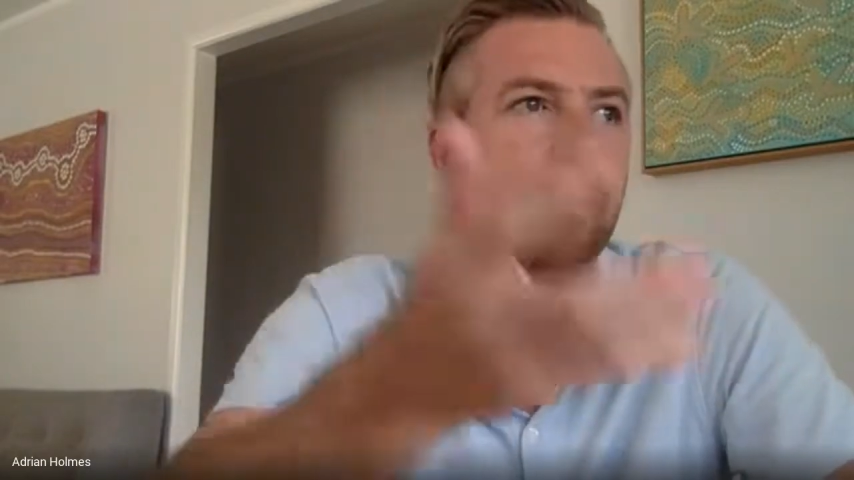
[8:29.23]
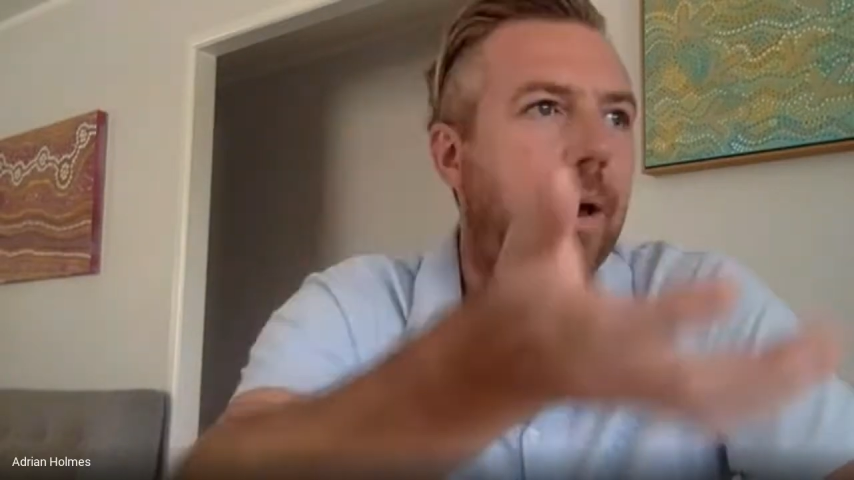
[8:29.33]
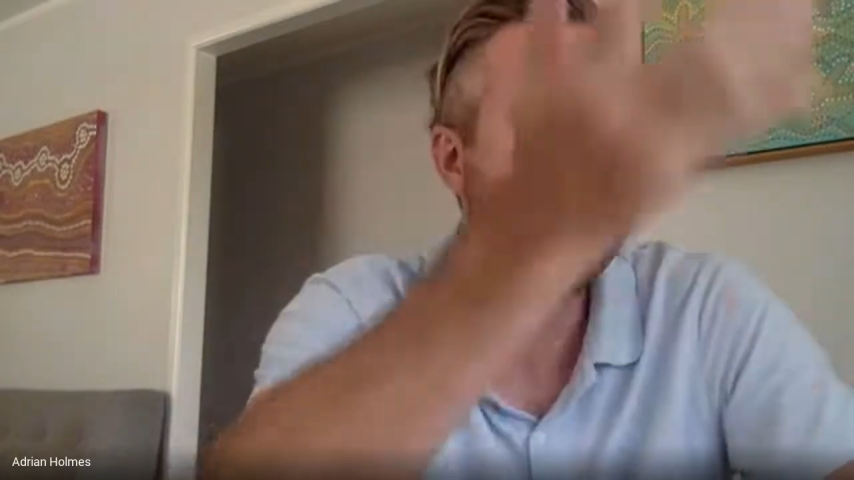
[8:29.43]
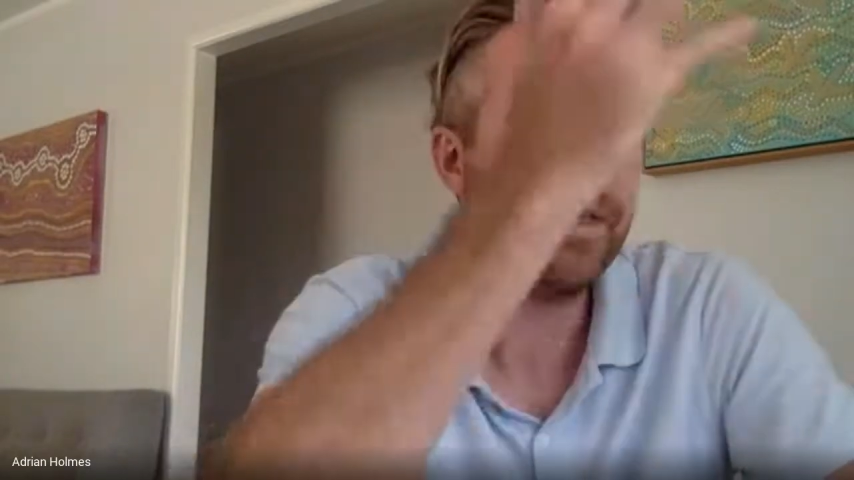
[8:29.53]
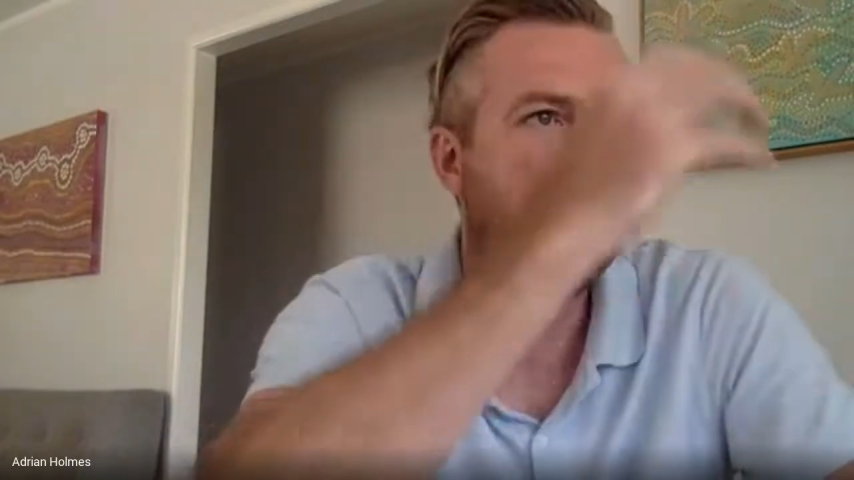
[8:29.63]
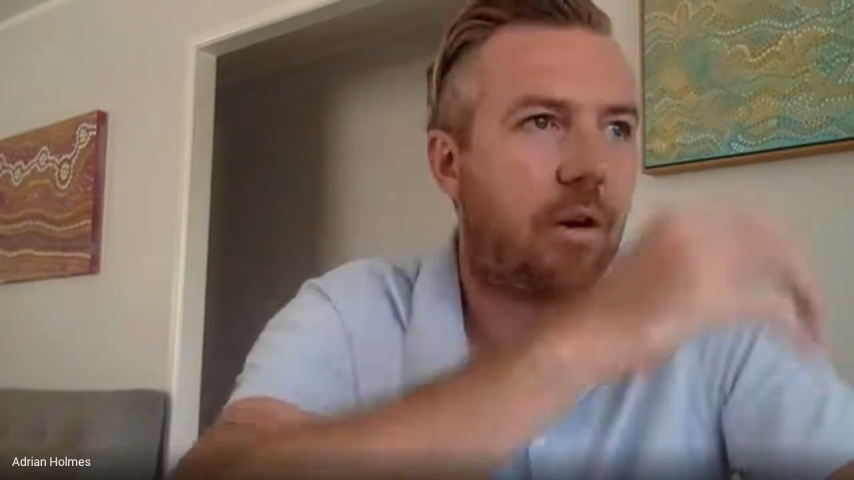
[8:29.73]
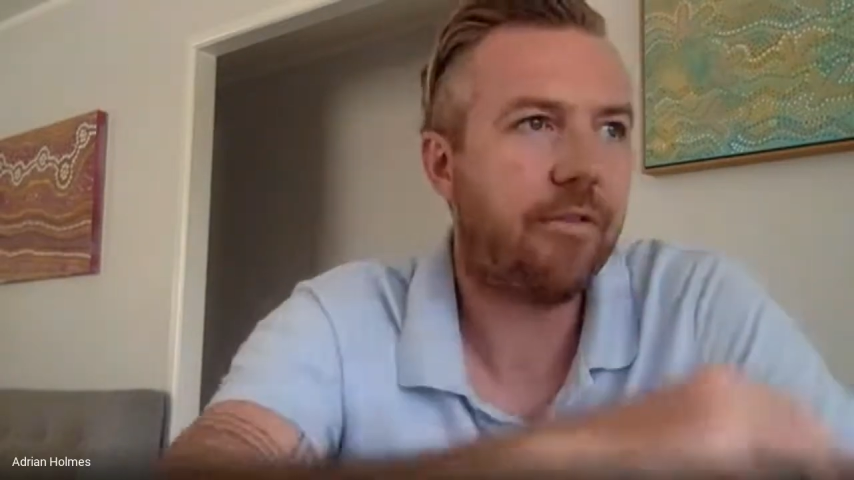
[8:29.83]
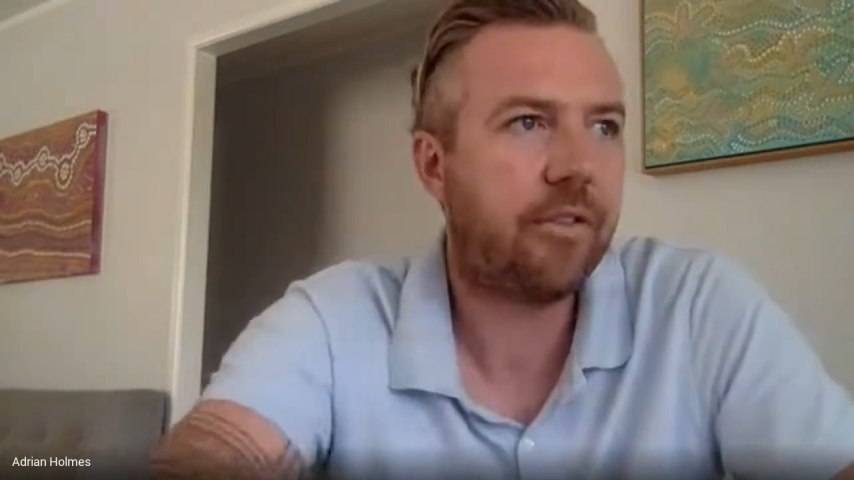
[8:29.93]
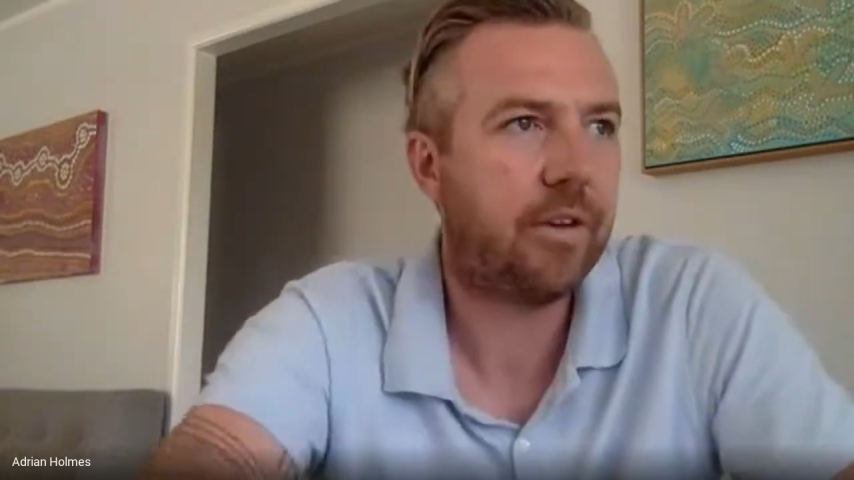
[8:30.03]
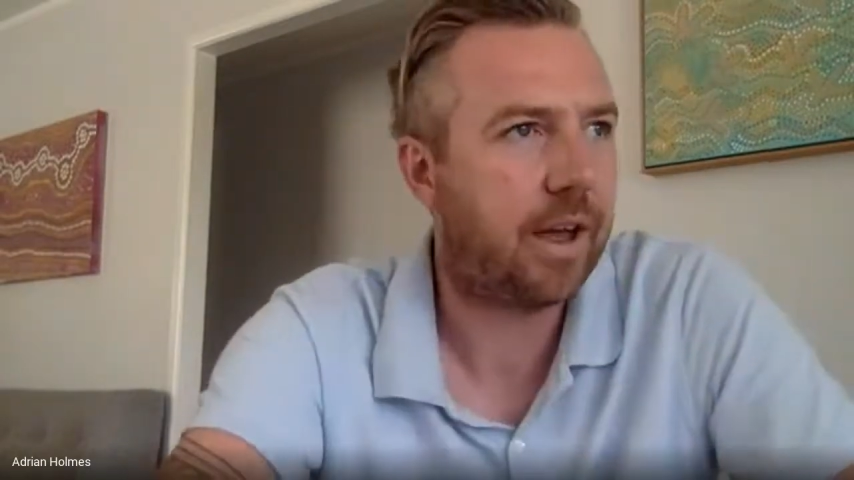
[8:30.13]
maybe they're
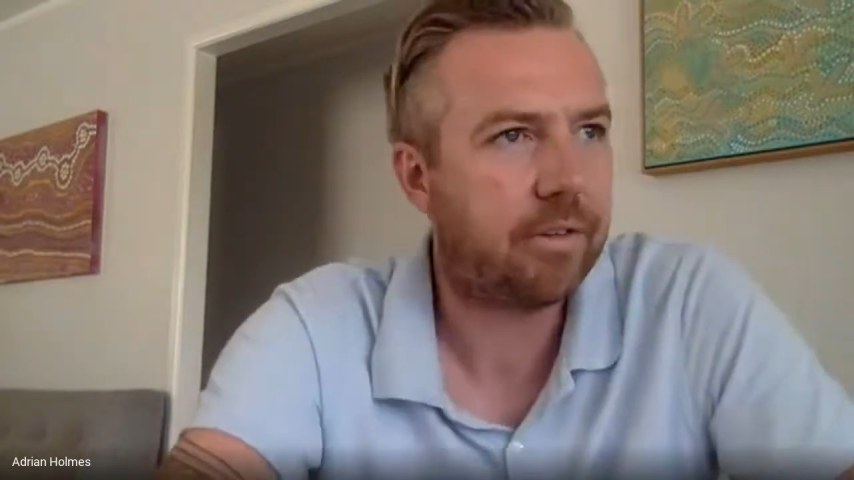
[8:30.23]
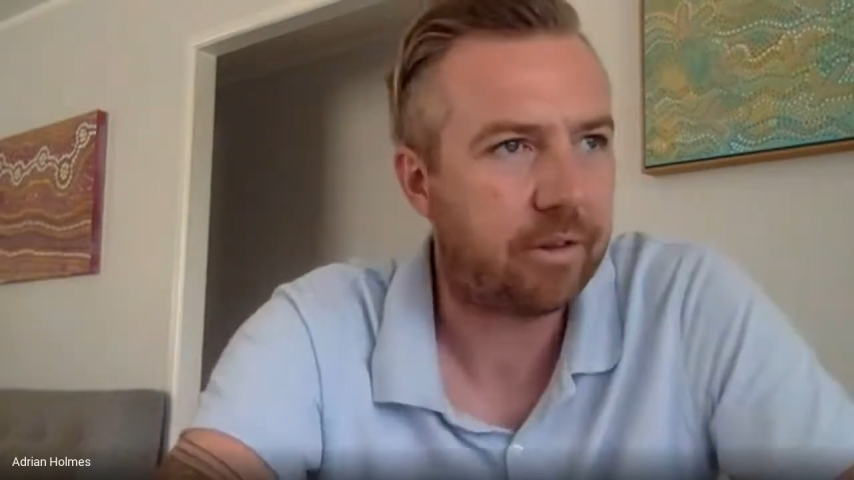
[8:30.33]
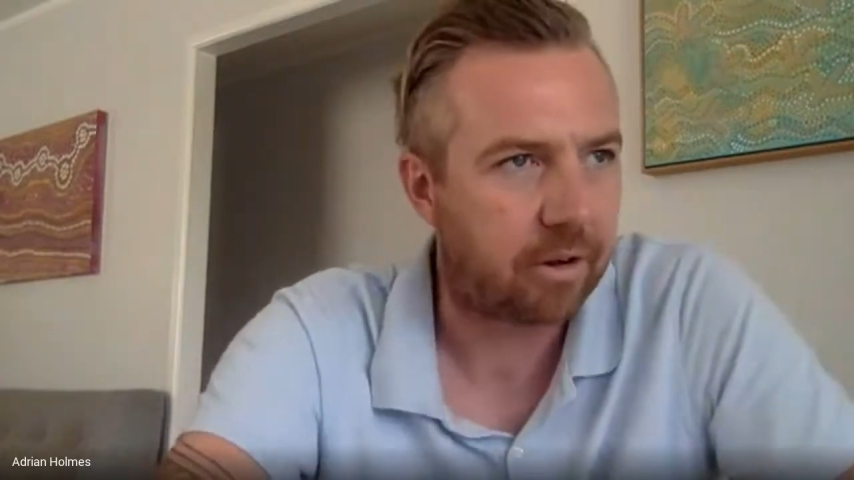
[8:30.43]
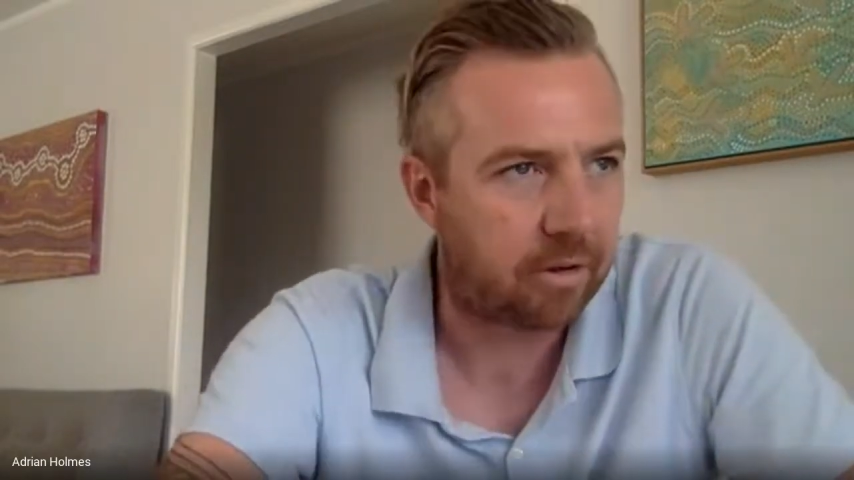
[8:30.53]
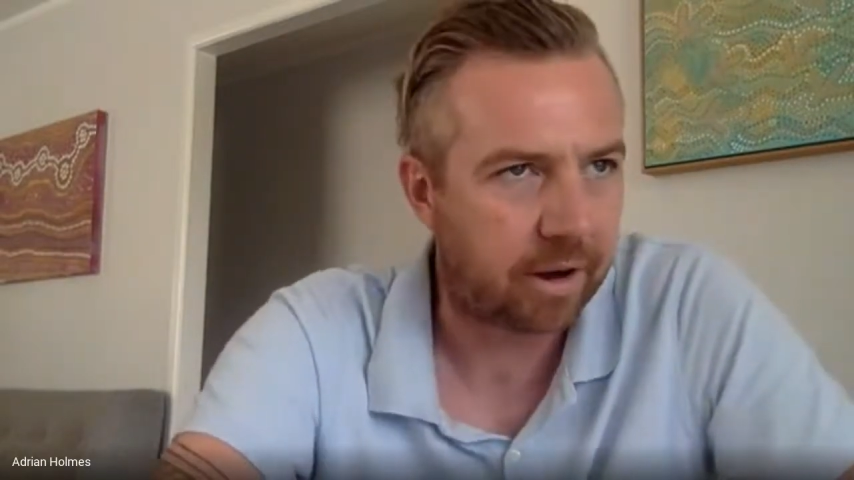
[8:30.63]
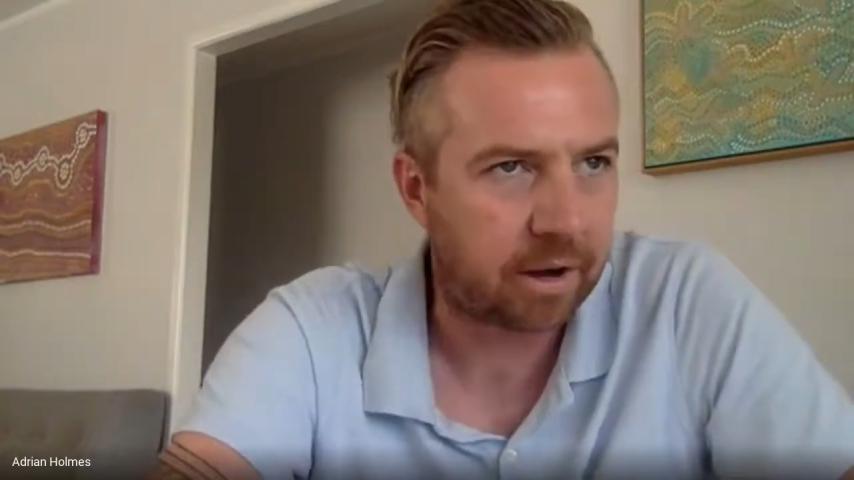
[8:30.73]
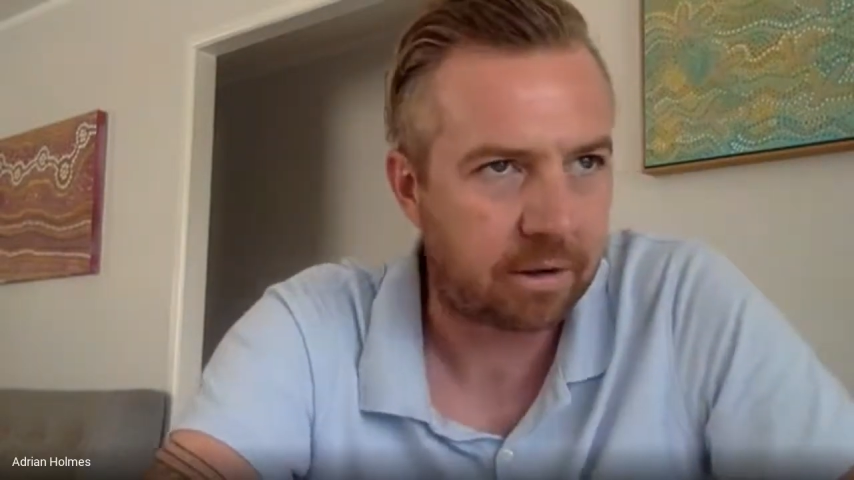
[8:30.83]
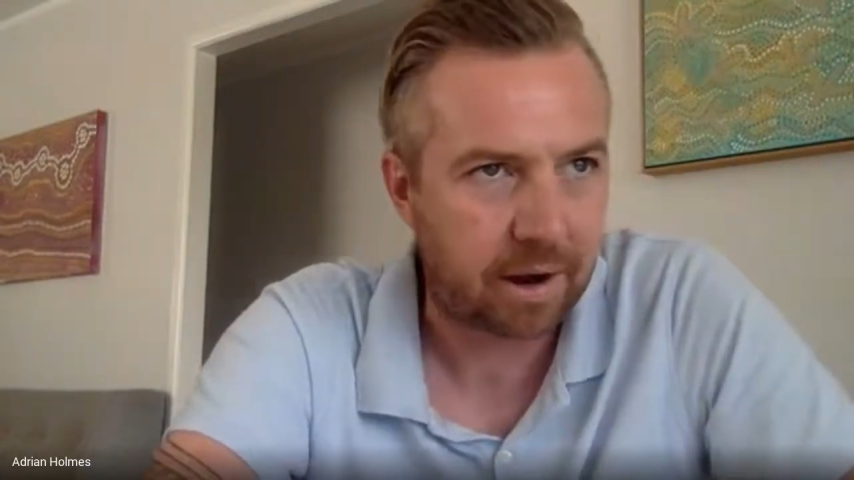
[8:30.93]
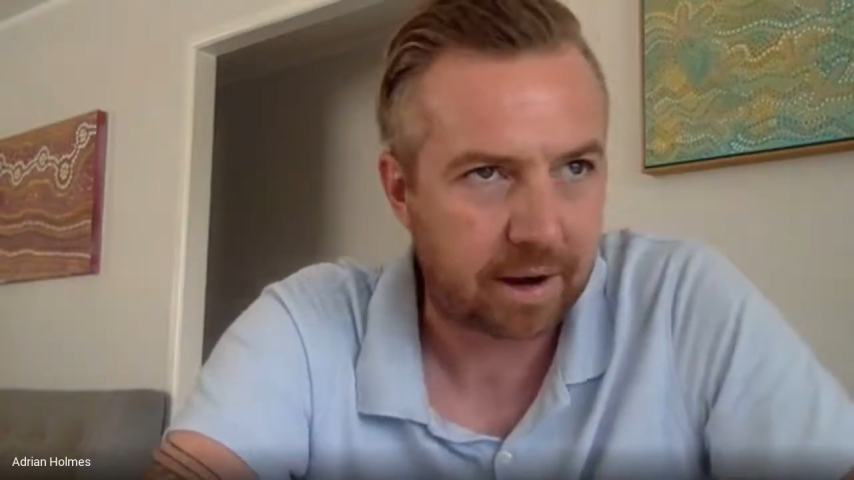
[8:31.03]
off to extracurricular